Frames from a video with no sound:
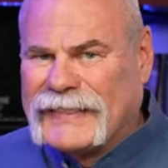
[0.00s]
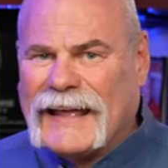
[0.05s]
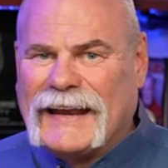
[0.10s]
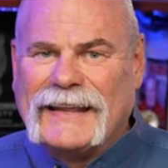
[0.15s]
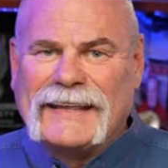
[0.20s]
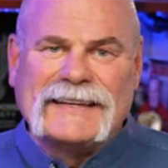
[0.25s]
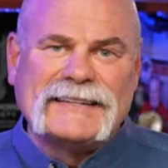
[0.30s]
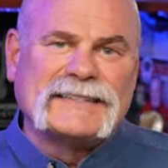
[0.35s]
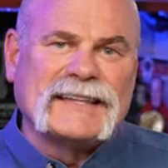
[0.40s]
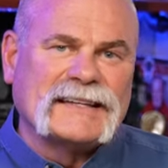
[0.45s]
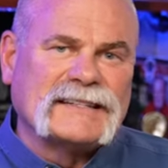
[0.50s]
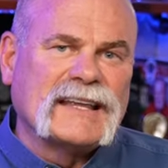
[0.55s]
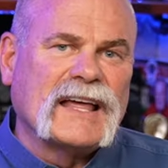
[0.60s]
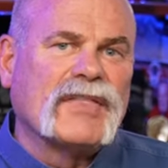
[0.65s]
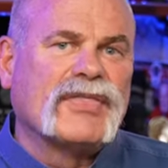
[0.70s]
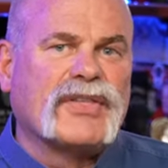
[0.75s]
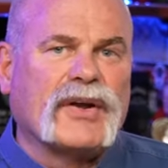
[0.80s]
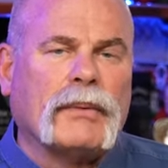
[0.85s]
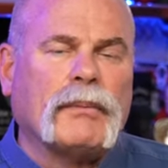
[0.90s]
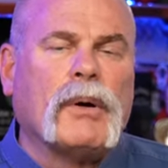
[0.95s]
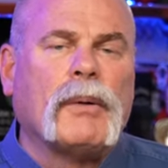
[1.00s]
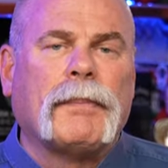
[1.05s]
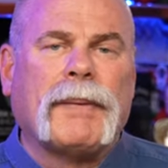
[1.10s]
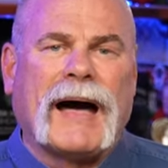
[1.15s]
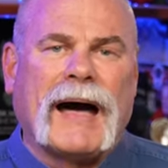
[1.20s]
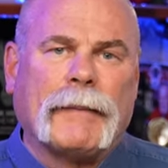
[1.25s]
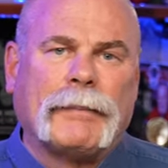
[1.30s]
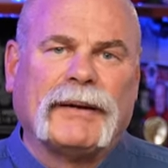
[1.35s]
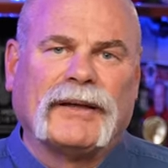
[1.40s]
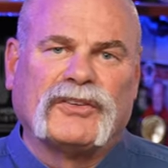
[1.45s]
What that is, that's that
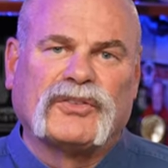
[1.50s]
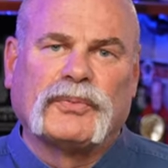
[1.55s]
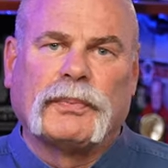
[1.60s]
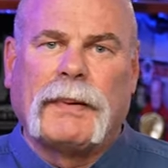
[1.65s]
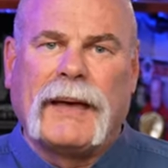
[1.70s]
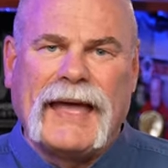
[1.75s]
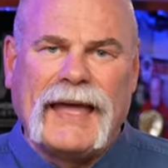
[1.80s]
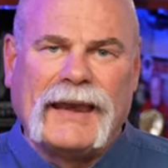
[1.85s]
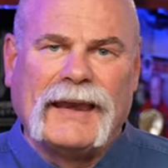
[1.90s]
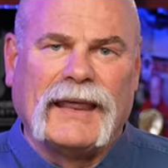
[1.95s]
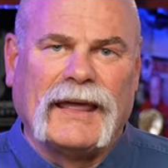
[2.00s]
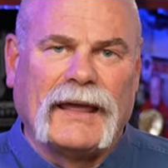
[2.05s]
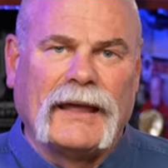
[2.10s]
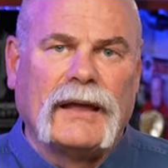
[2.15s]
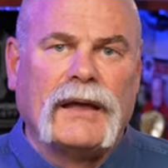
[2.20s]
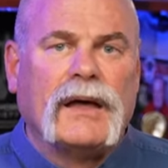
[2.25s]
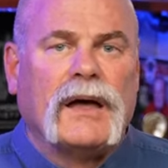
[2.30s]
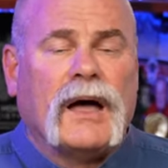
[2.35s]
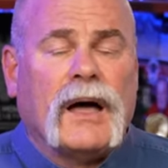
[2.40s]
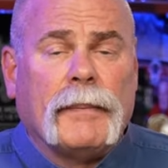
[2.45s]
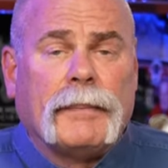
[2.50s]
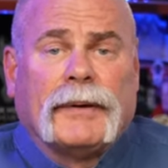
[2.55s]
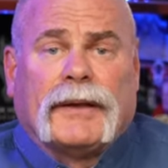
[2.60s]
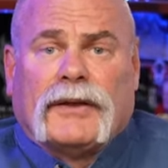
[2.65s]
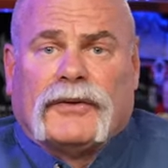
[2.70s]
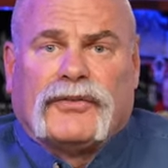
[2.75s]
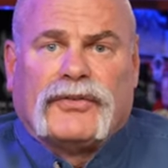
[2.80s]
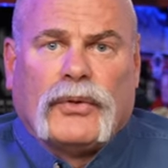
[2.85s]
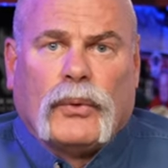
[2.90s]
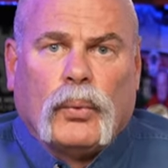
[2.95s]
thermal pipe expanding
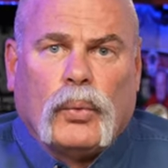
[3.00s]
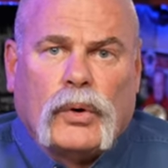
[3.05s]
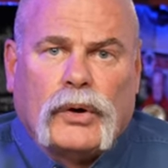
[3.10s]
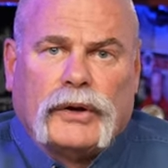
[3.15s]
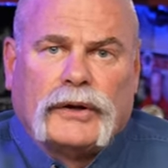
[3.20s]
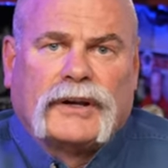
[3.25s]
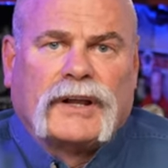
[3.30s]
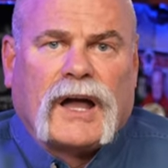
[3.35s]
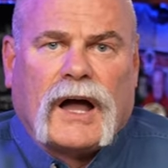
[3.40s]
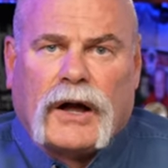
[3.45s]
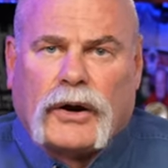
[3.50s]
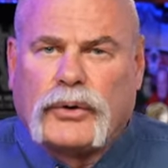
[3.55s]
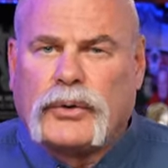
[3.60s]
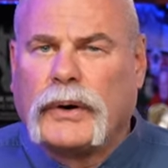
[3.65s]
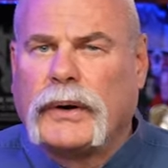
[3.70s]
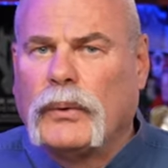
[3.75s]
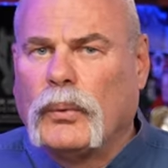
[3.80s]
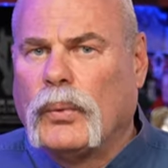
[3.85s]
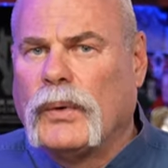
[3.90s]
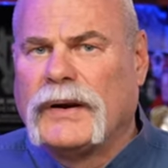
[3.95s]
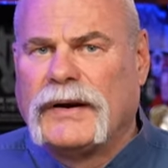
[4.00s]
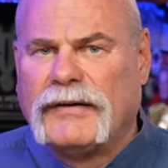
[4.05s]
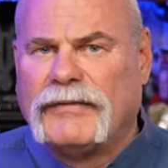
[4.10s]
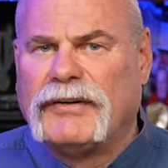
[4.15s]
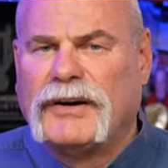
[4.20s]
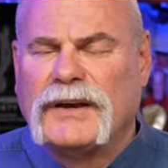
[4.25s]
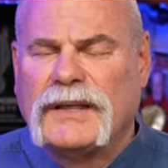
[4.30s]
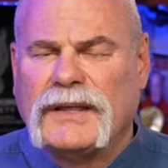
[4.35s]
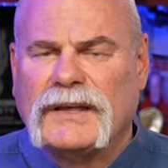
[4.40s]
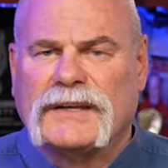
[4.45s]
up against the wood, concrete,
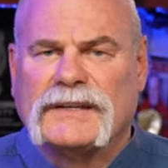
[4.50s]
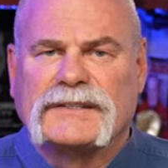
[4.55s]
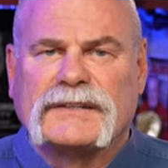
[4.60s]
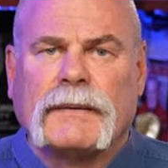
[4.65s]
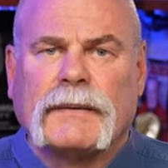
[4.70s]
whatever it